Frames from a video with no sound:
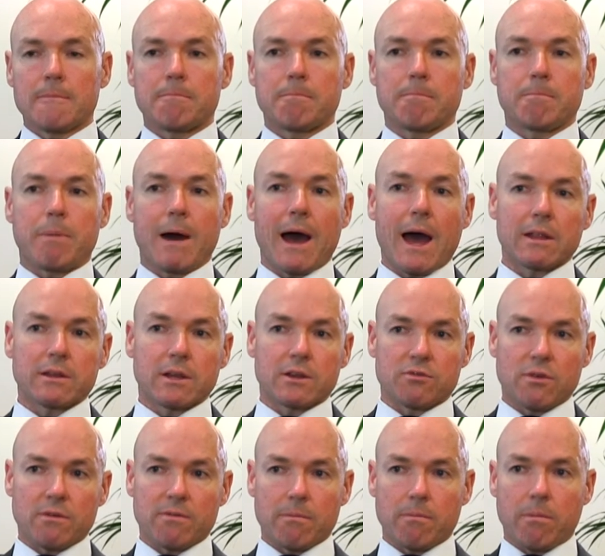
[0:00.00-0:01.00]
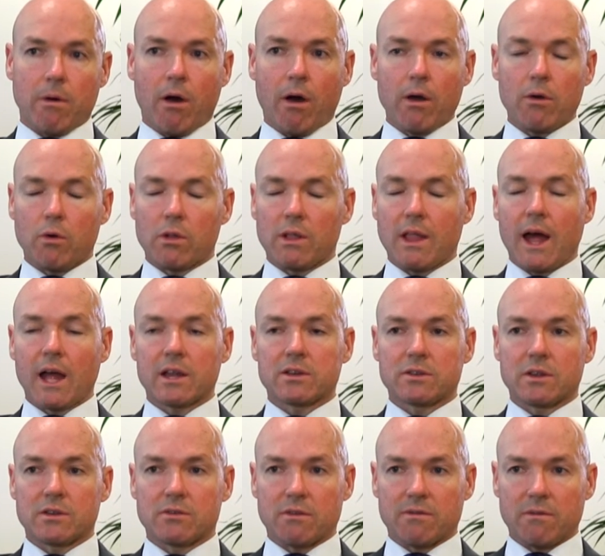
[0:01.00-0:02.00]
partly driven by, or
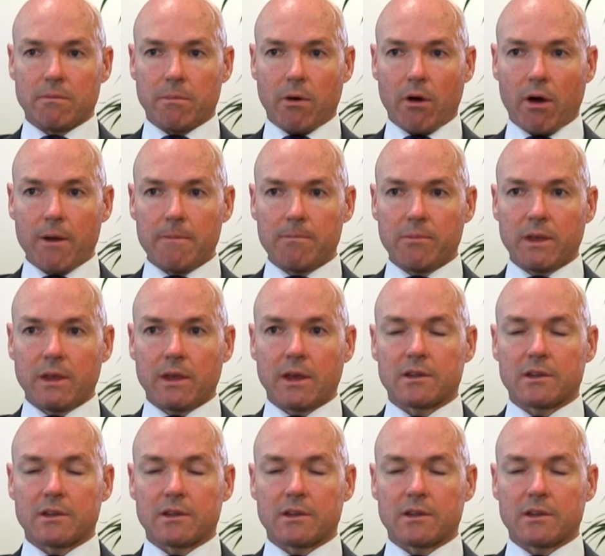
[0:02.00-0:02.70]
largely driven by,